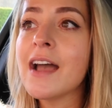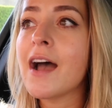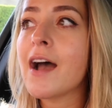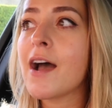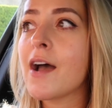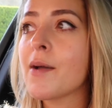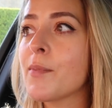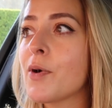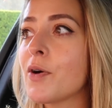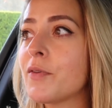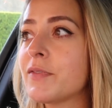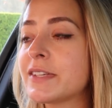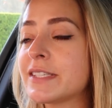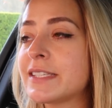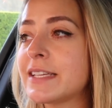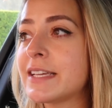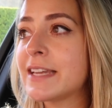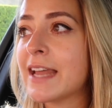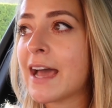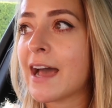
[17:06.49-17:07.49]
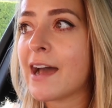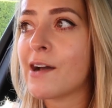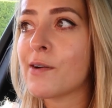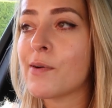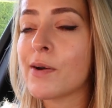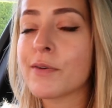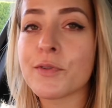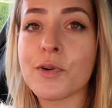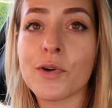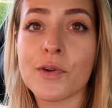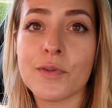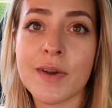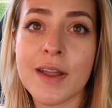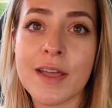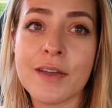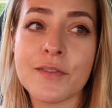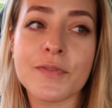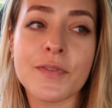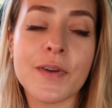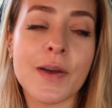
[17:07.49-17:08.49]
Obviously now I've got
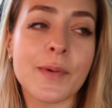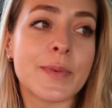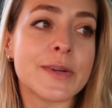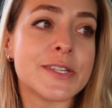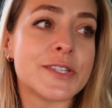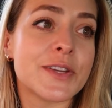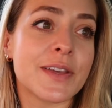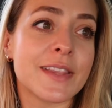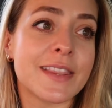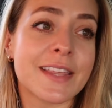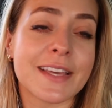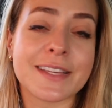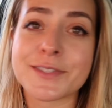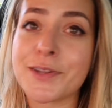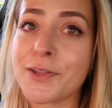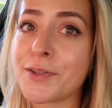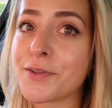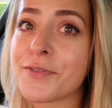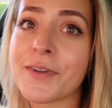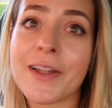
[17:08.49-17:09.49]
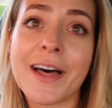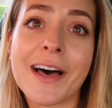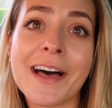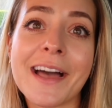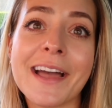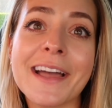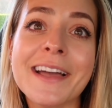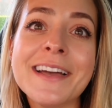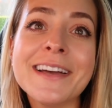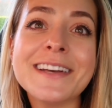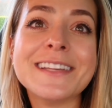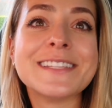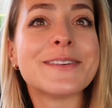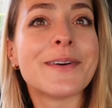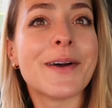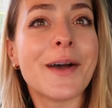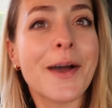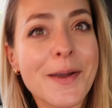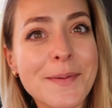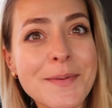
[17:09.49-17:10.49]
Riv and we're doing things on the fly.
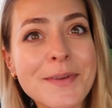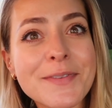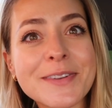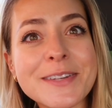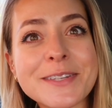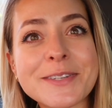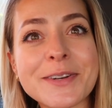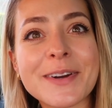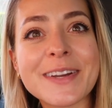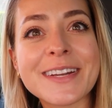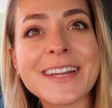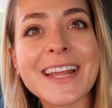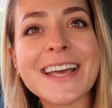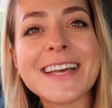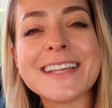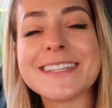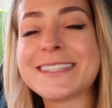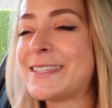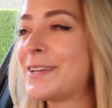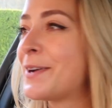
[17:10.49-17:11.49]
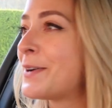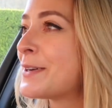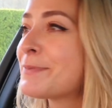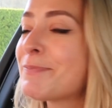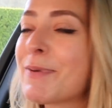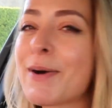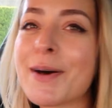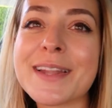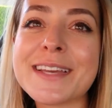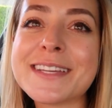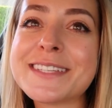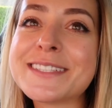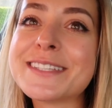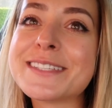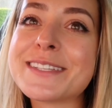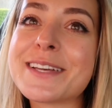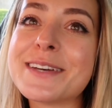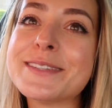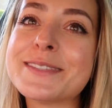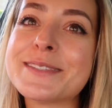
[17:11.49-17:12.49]
So I hope you've enjoyed it. It's not as polished
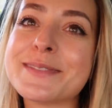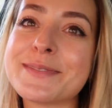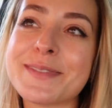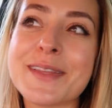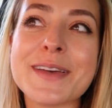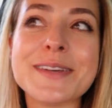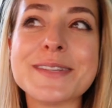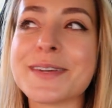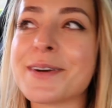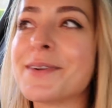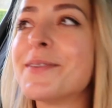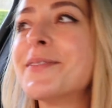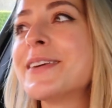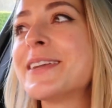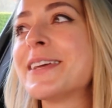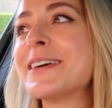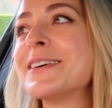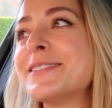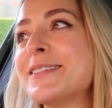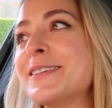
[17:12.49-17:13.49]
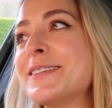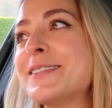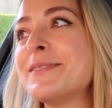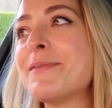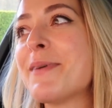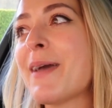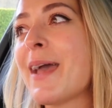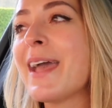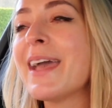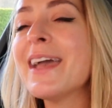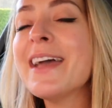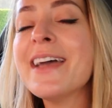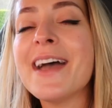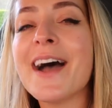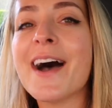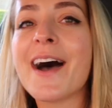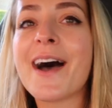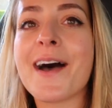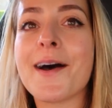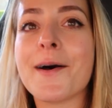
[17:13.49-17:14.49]
as those old videos used to be.
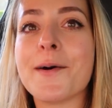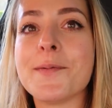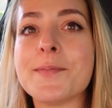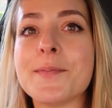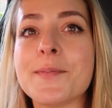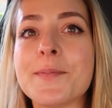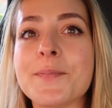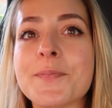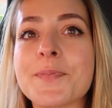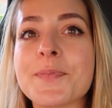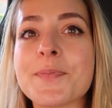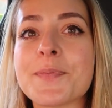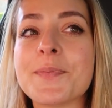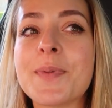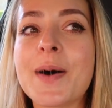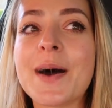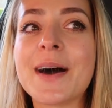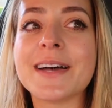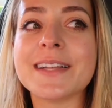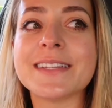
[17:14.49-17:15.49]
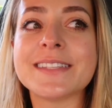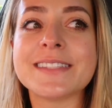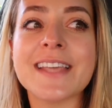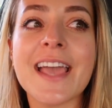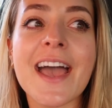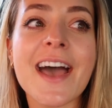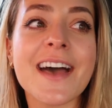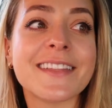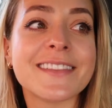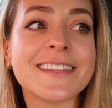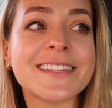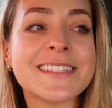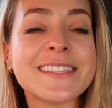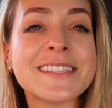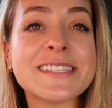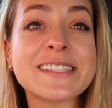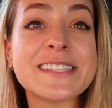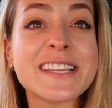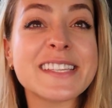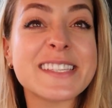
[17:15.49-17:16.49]
But yeah, this
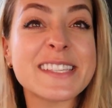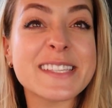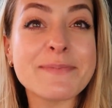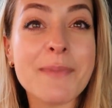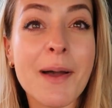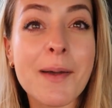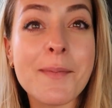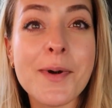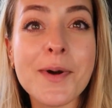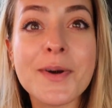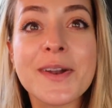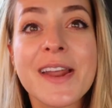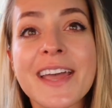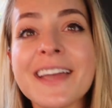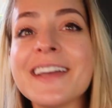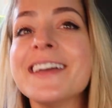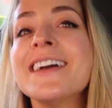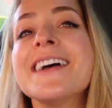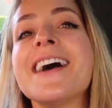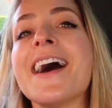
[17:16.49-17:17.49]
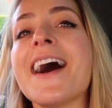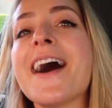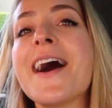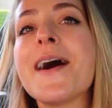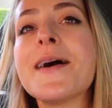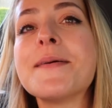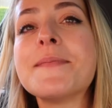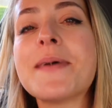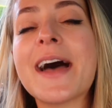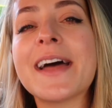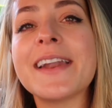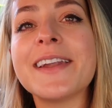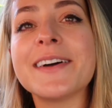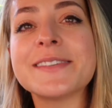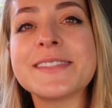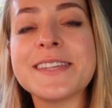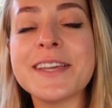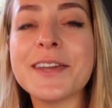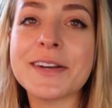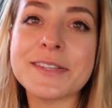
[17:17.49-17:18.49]
is my morning, and
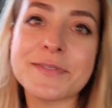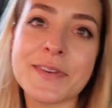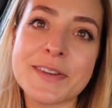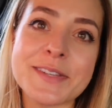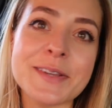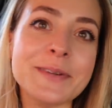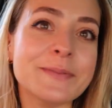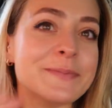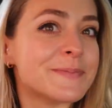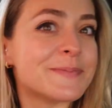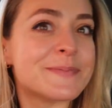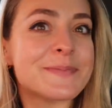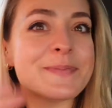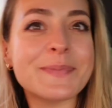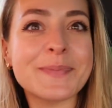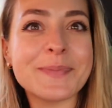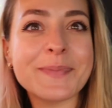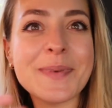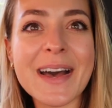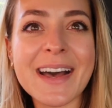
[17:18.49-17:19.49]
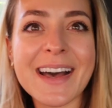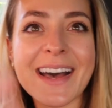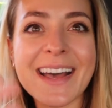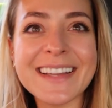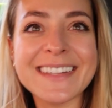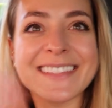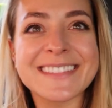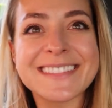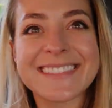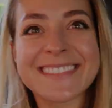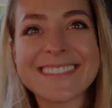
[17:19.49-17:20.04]
I'll see you guys very soon. Bye.